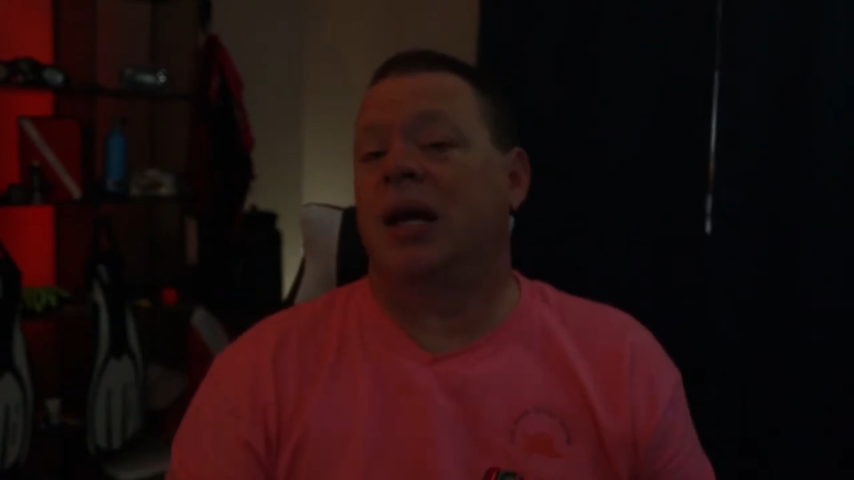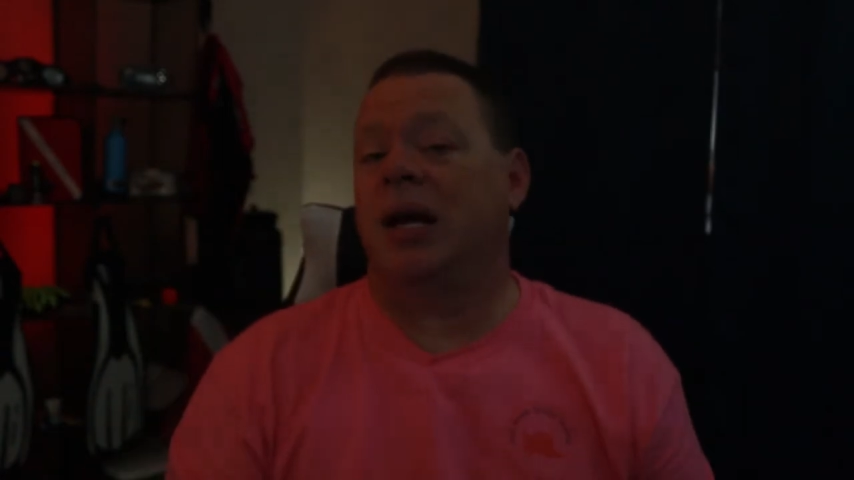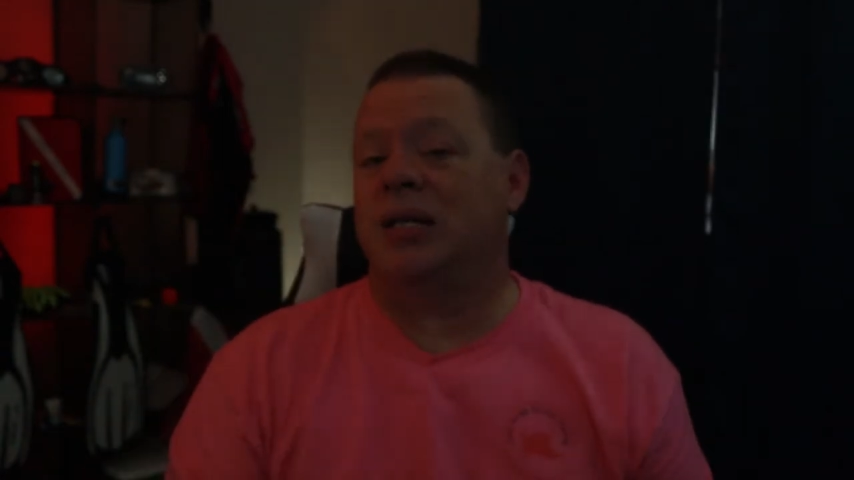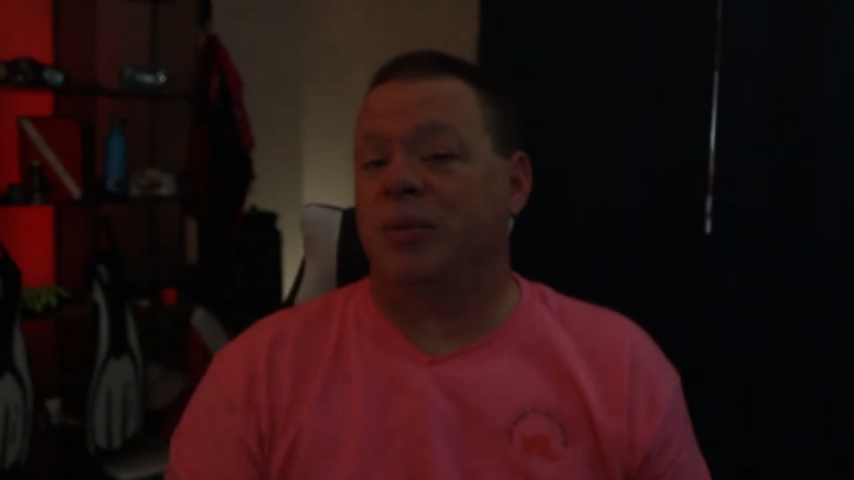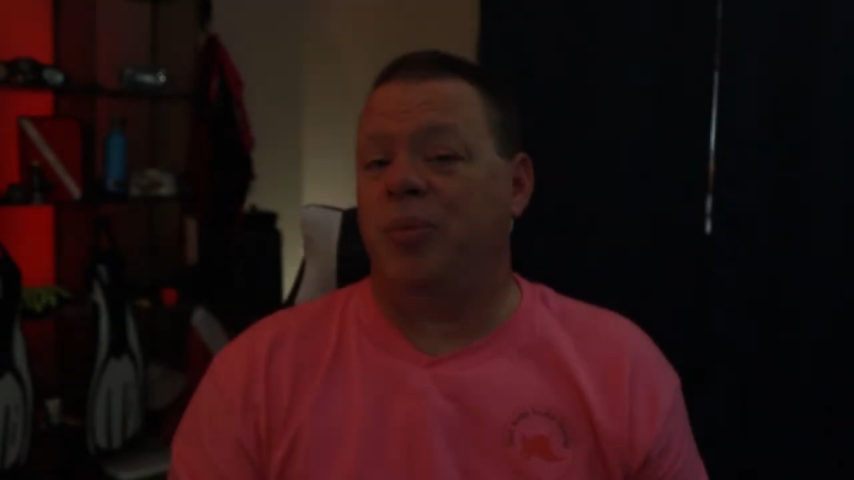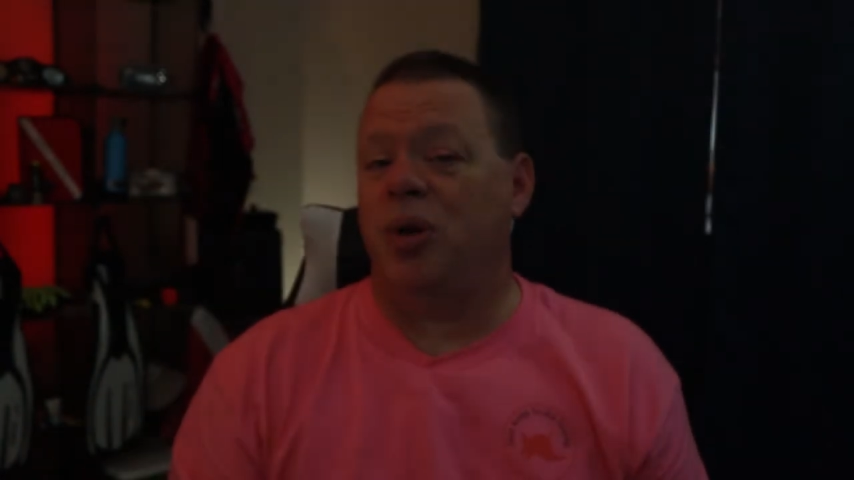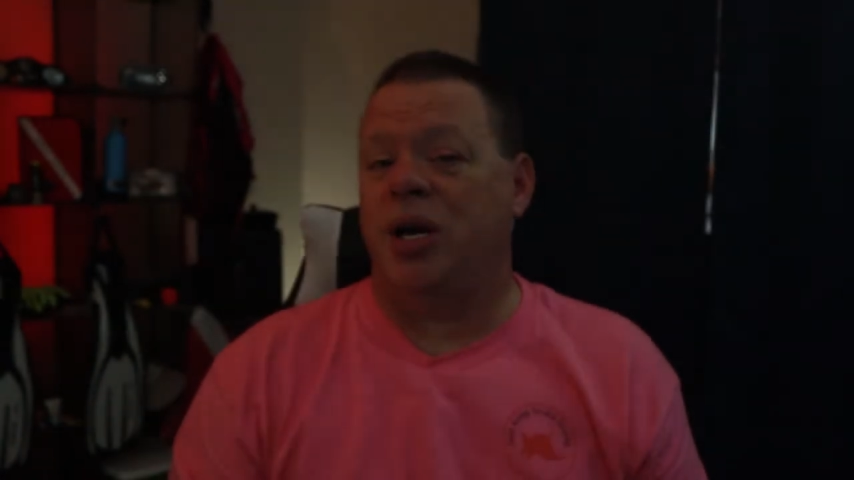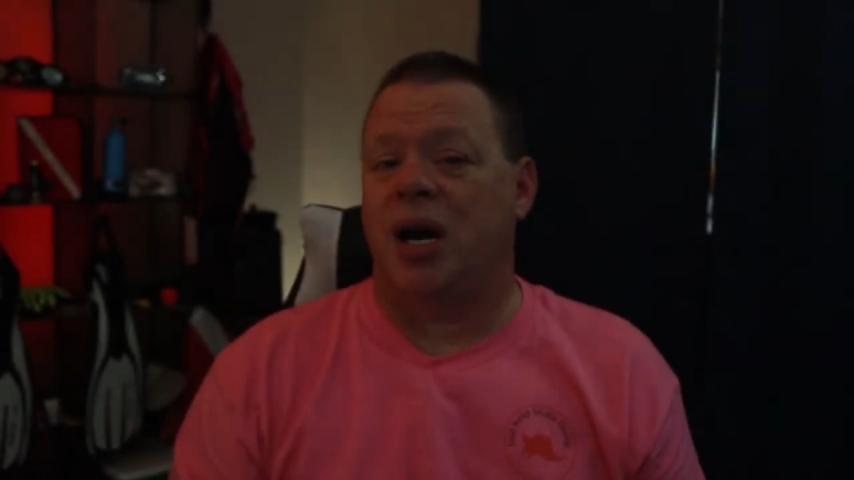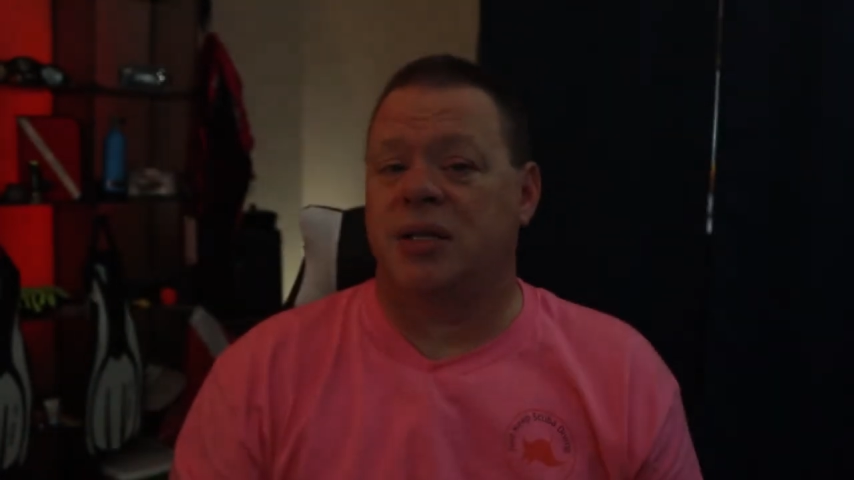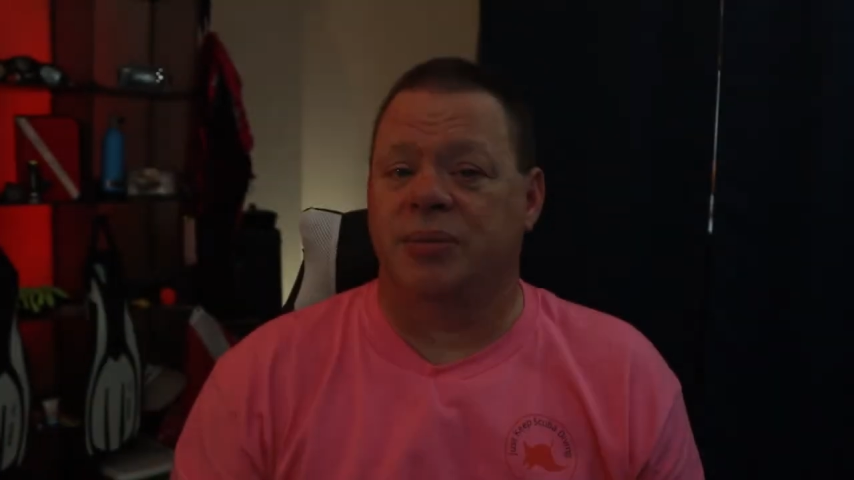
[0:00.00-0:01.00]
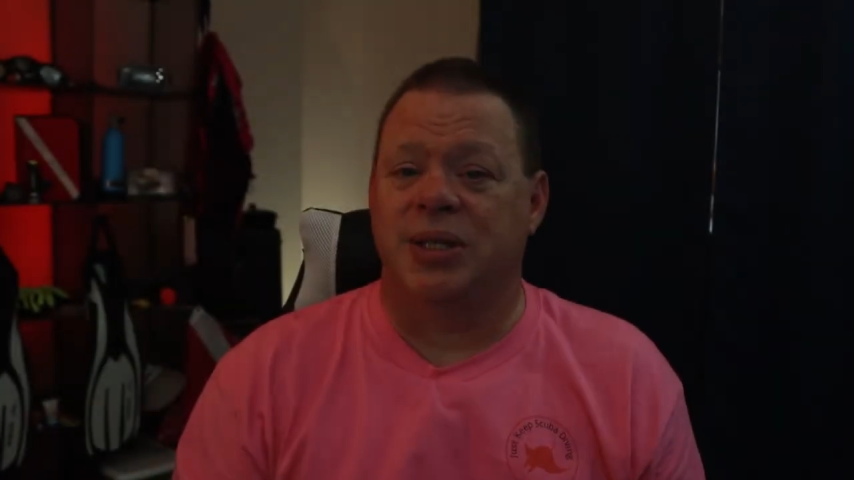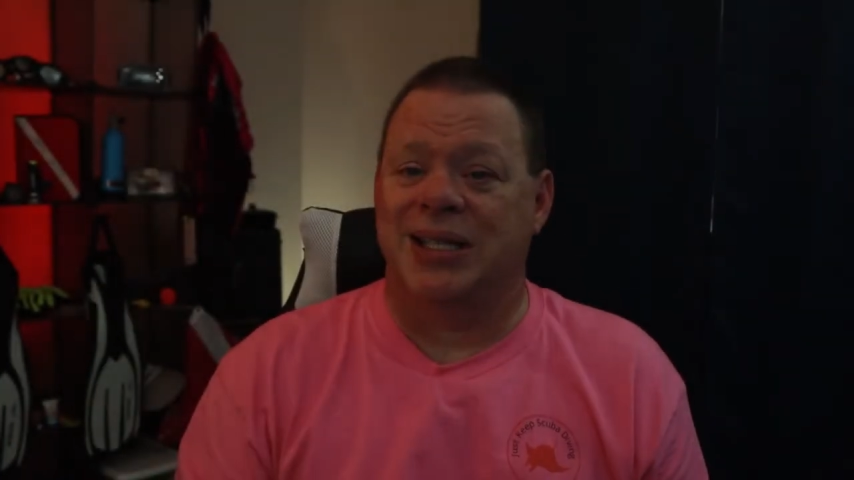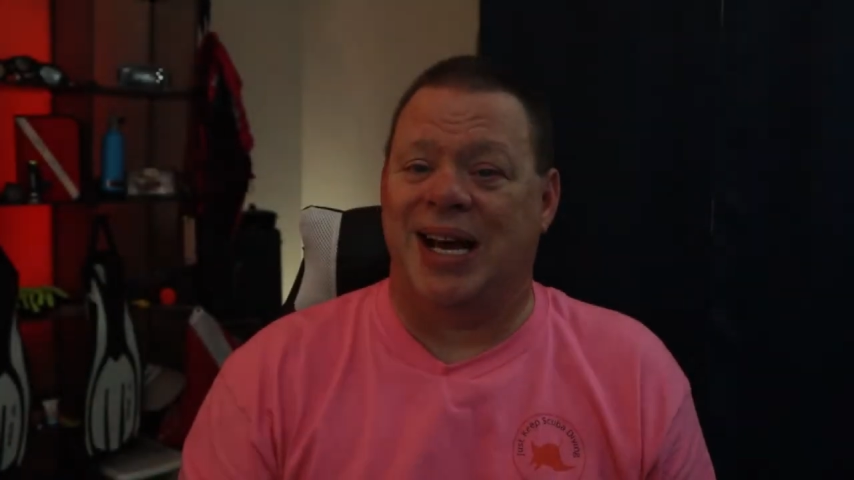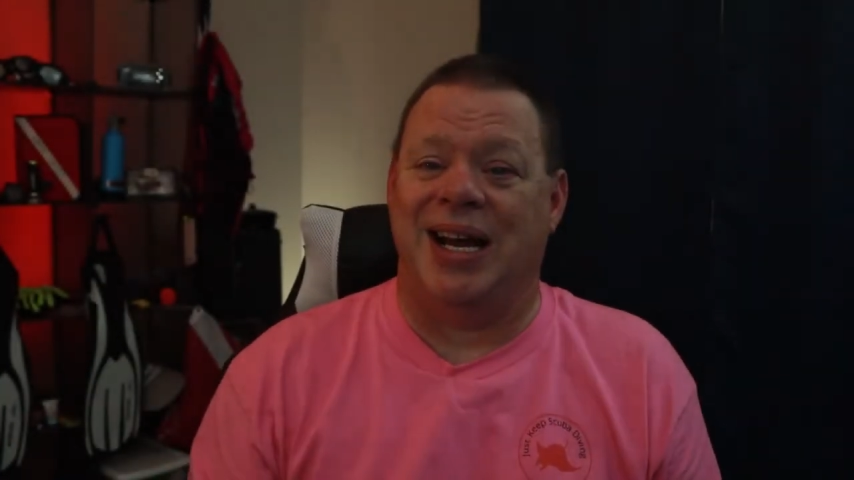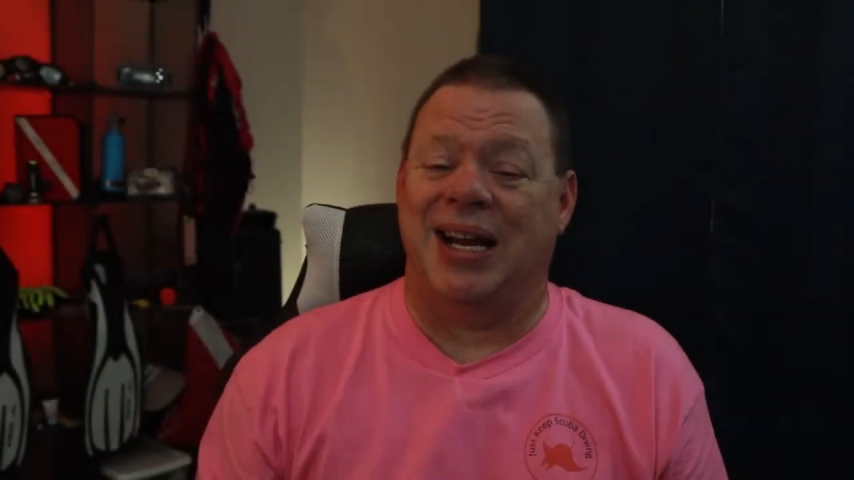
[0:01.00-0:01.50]
that's gonna be pretty awesome
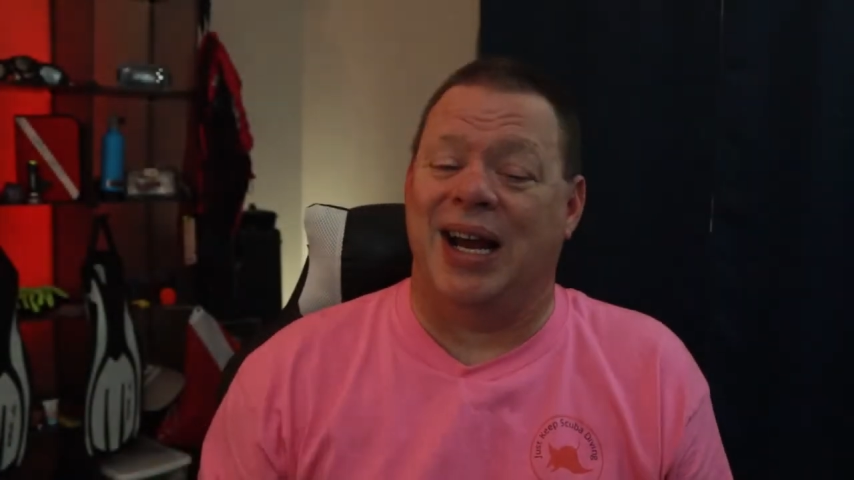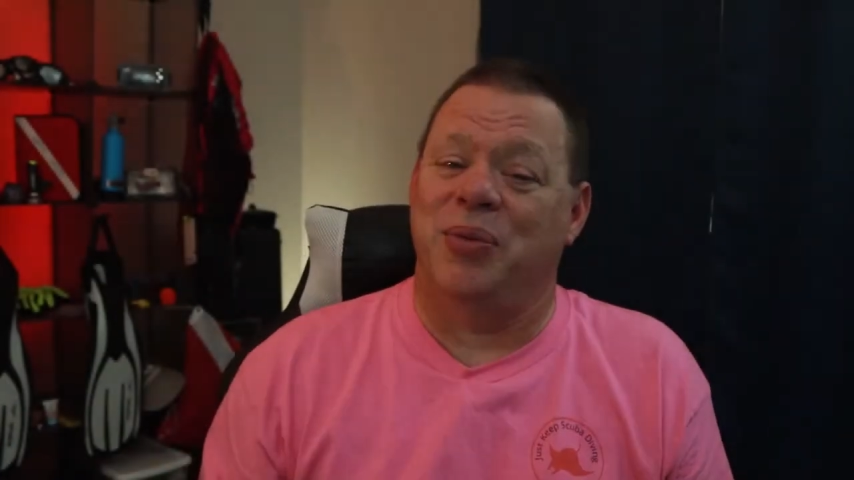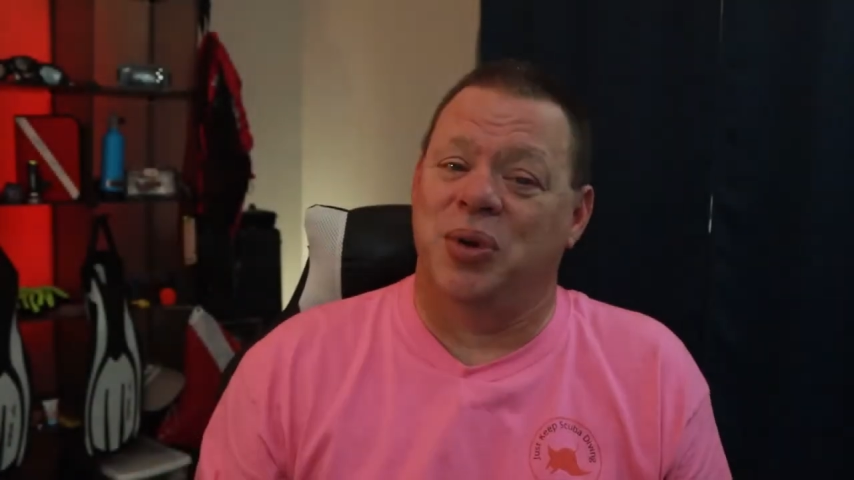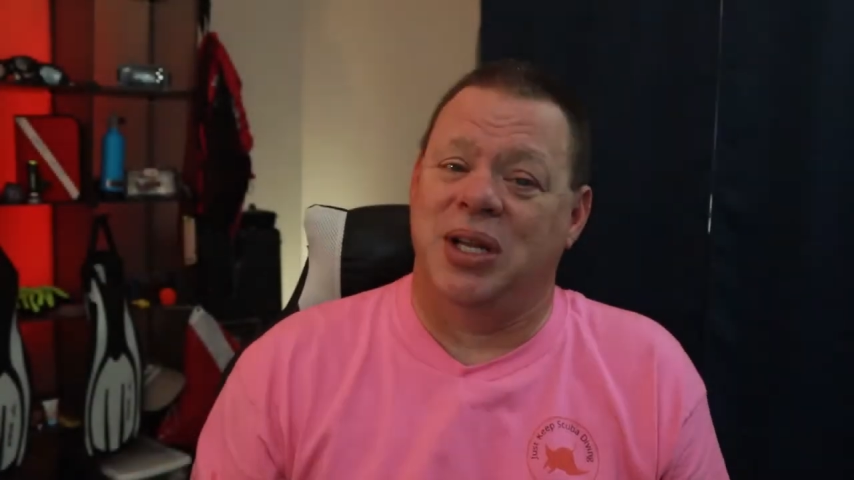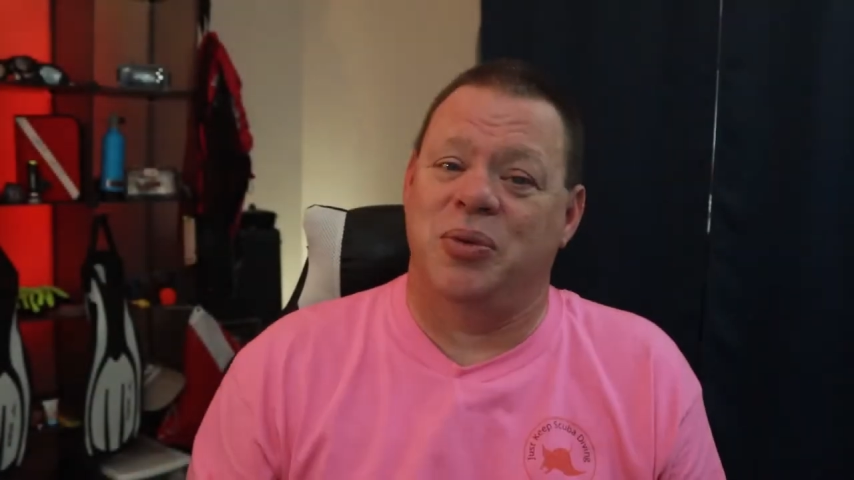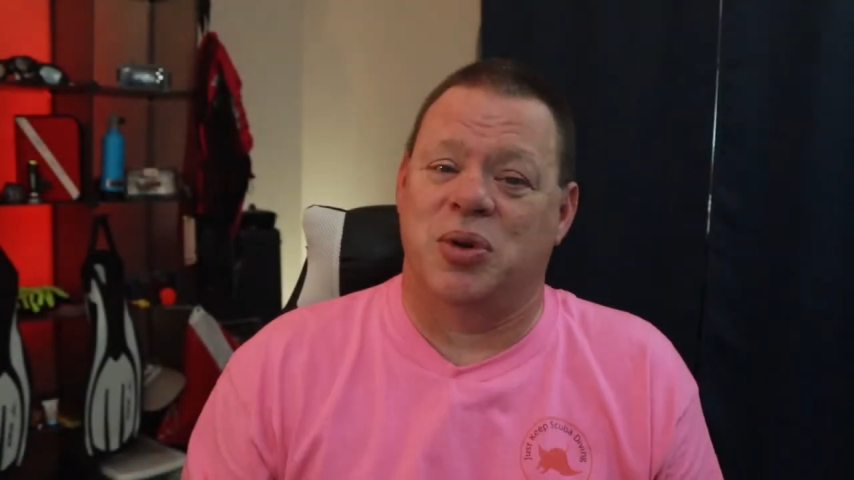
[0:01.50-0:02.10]
because I really